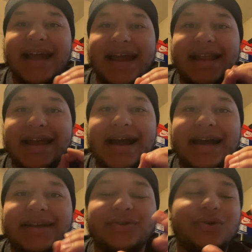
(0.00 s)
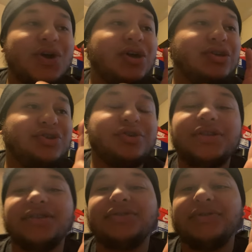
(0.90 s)
I had at idle turned
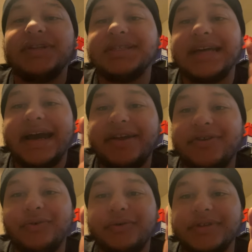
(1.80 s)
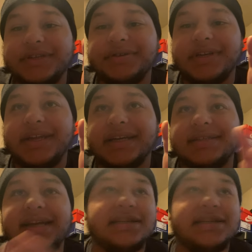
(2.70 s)
into an entire ordeal the next day.